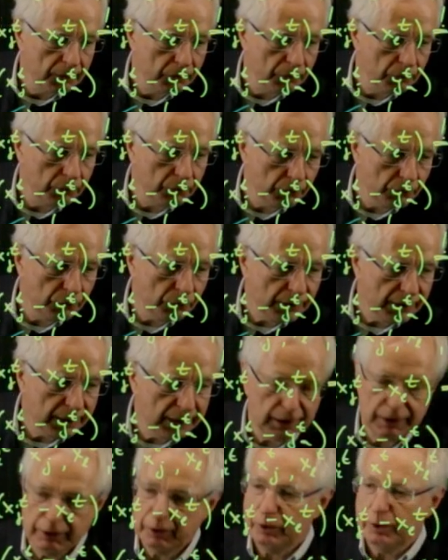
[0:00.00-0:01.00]
So you
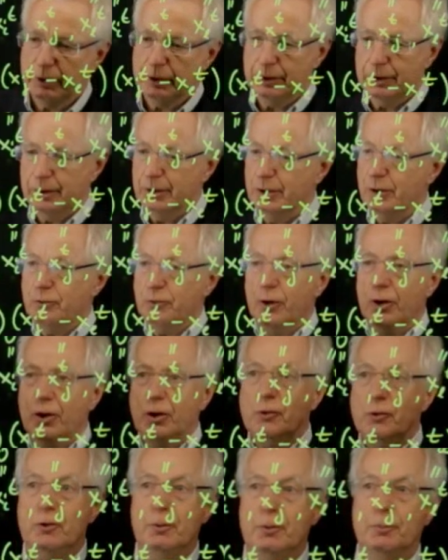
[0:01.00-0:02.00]
see, it, it
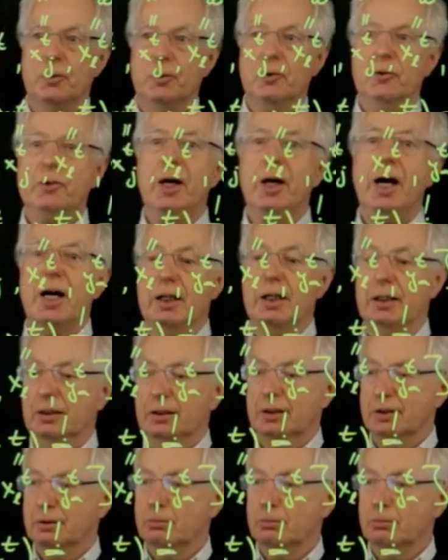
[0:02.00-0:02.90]
falls from the sky.